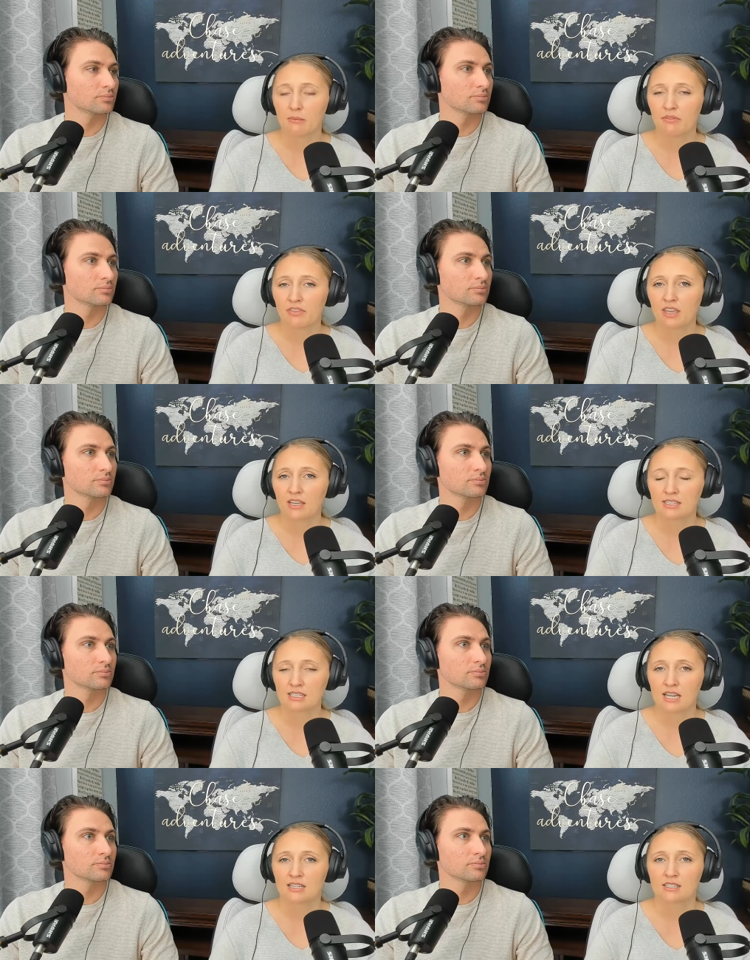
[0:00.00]
Speaker 1: of things,
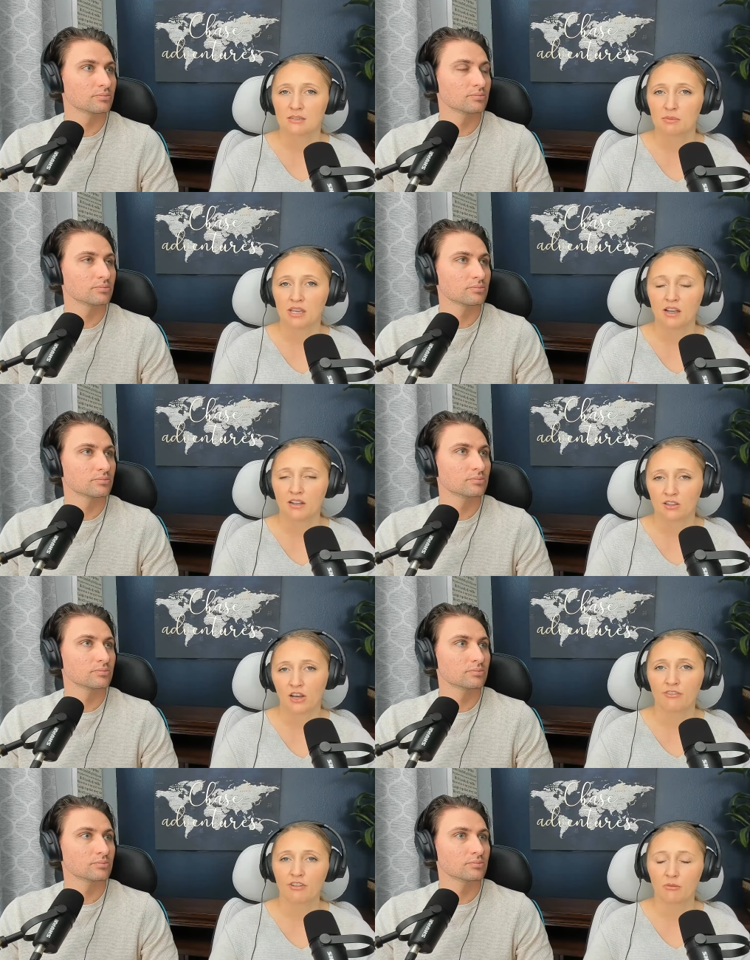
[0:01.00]
it tends to be a
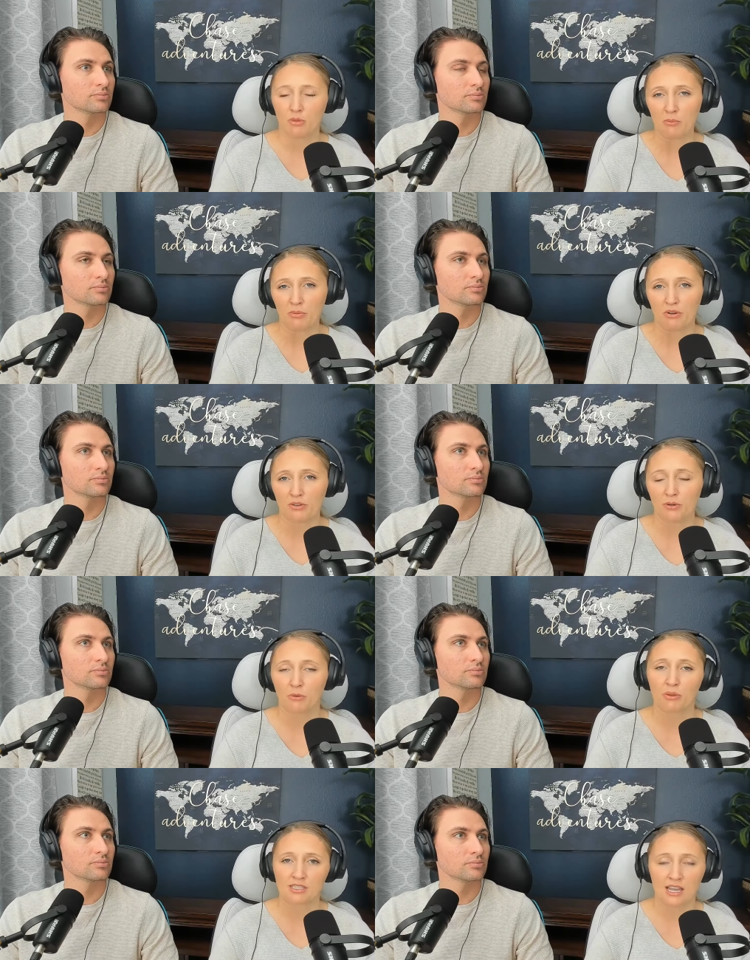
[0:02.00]
lot of good people who
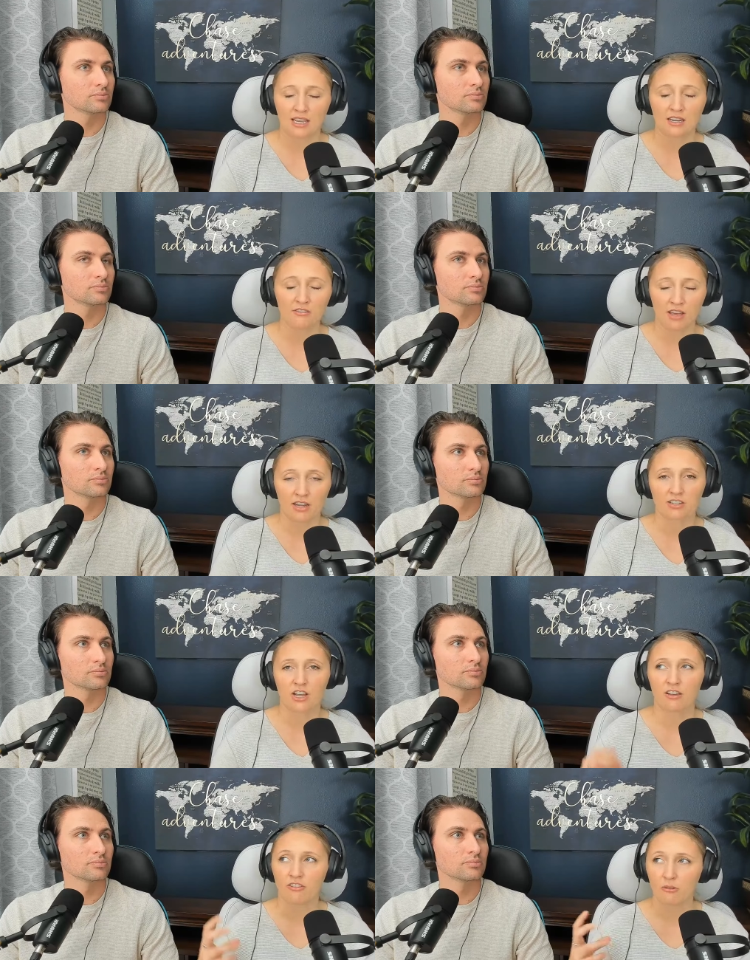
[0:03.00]
are being taken advantage
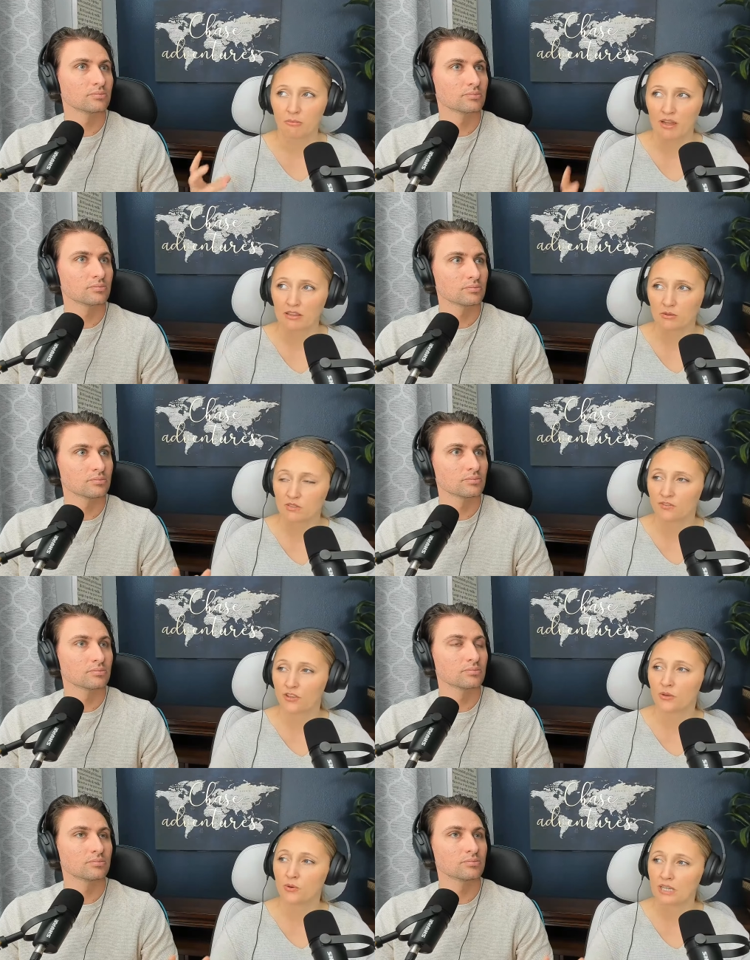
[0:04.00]
of by those
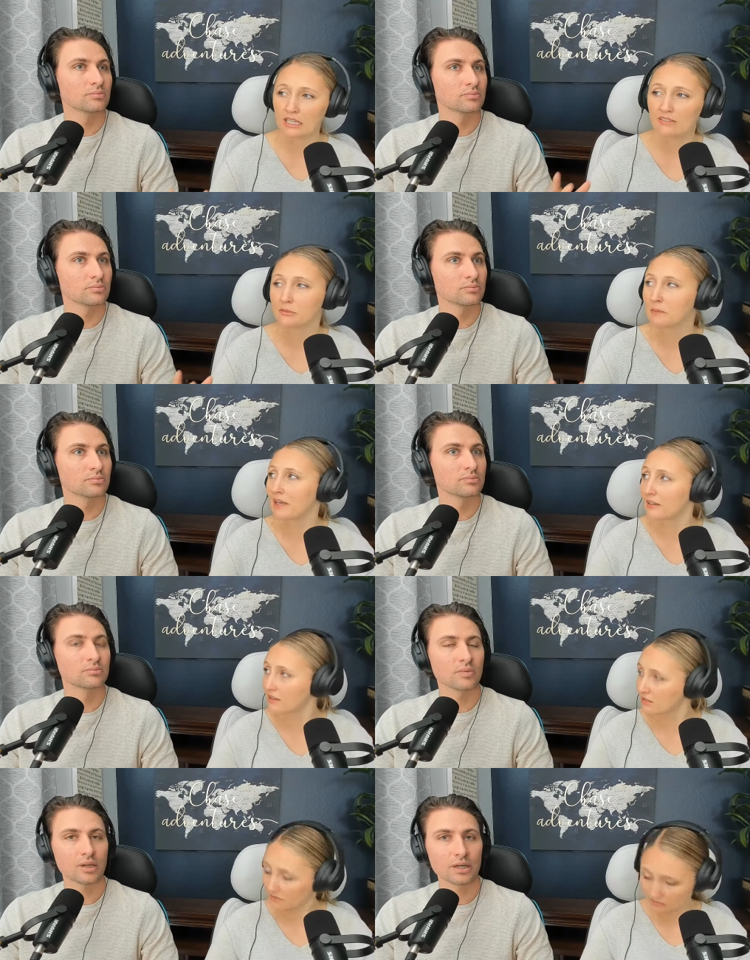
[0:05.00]
few evil
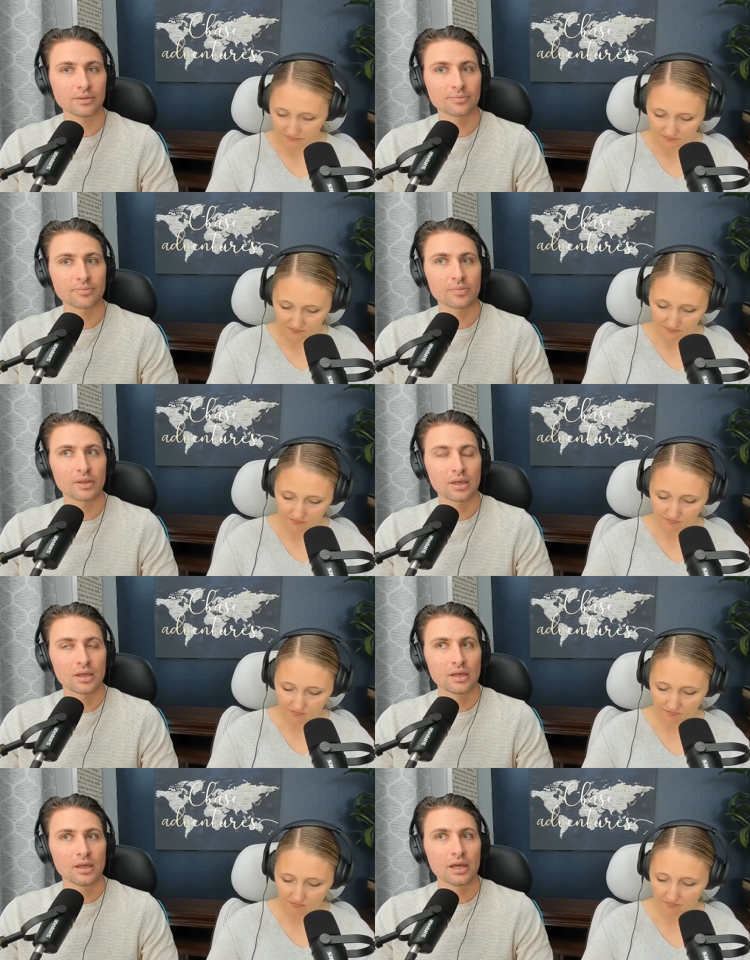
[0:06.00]
men.
Speaker 2: Yeah.
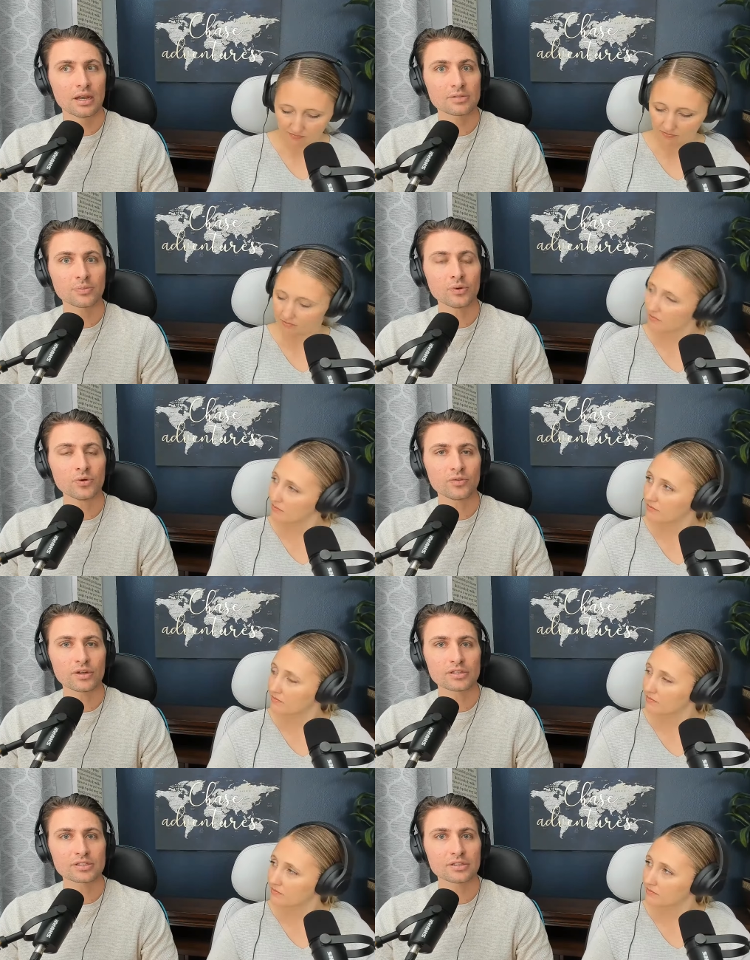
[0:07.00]
And it's proof
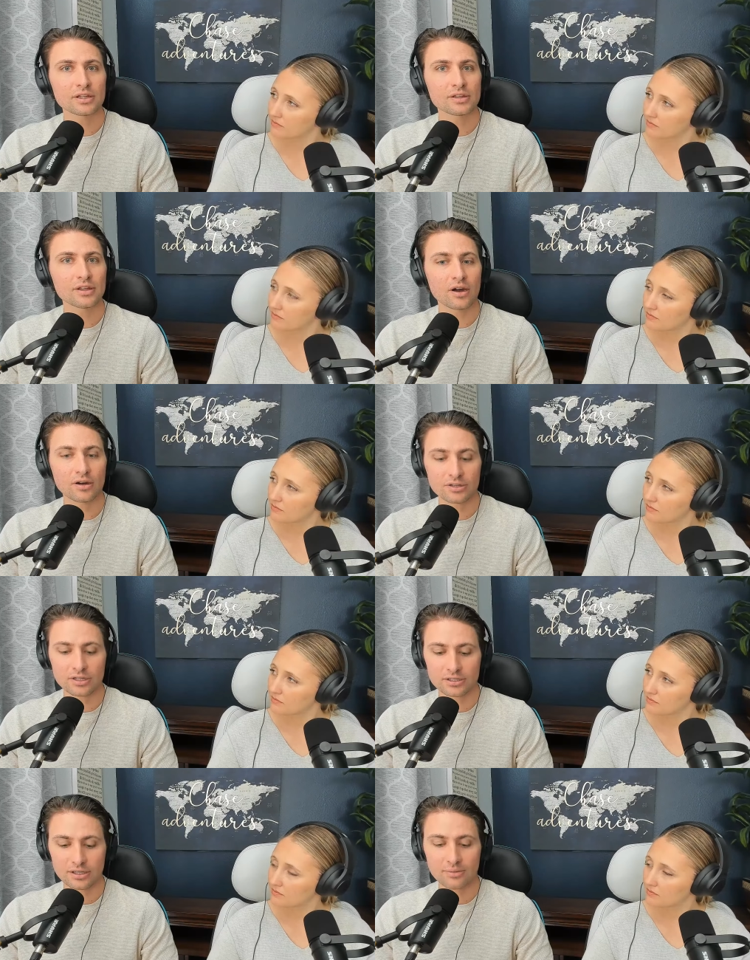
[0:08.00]
that it's, that there are
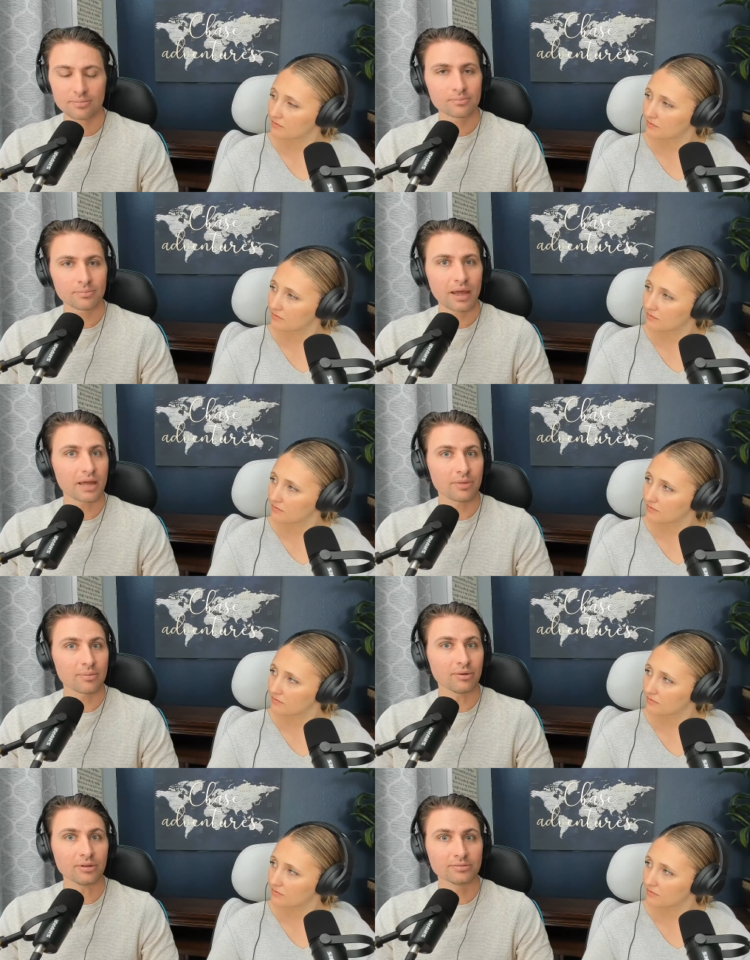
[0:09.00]
just some bad
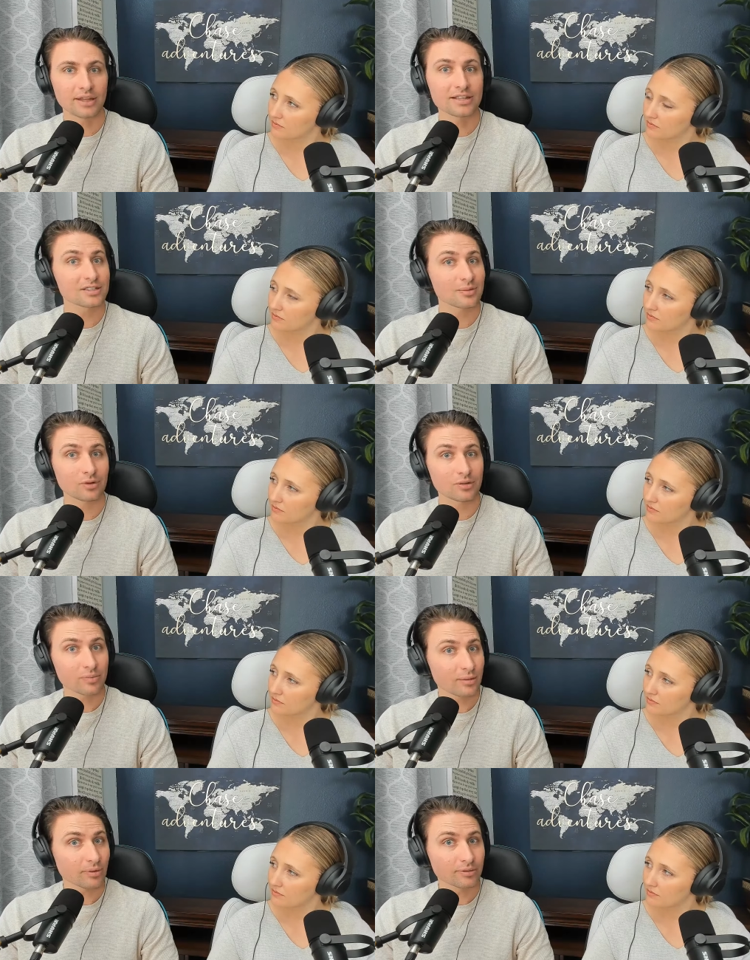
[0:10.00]
people and some
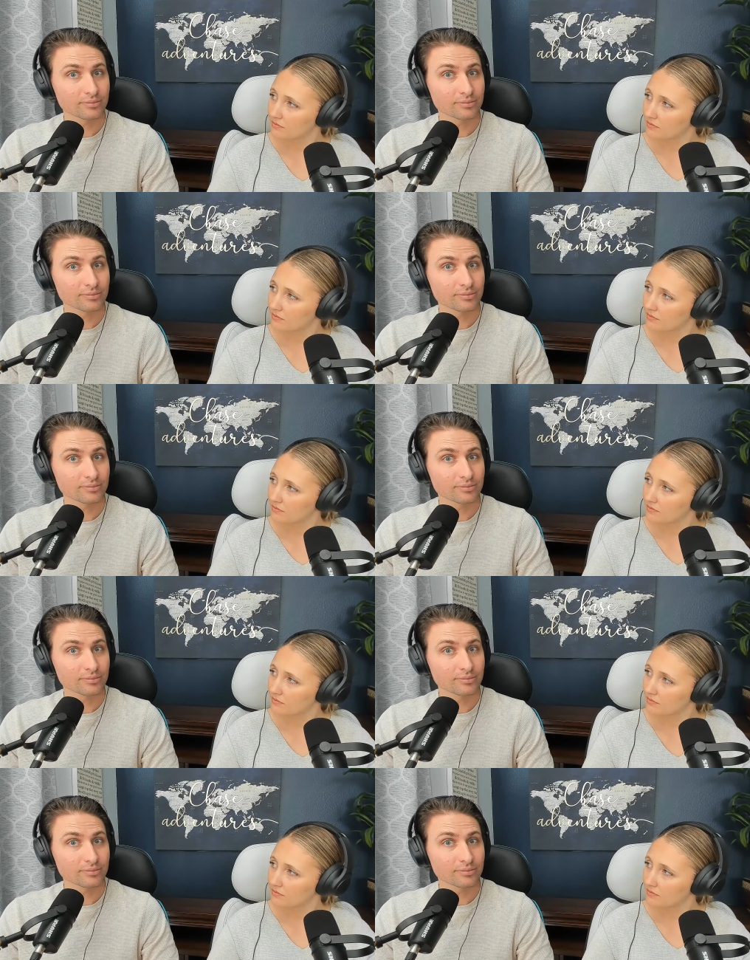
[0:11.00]
good people,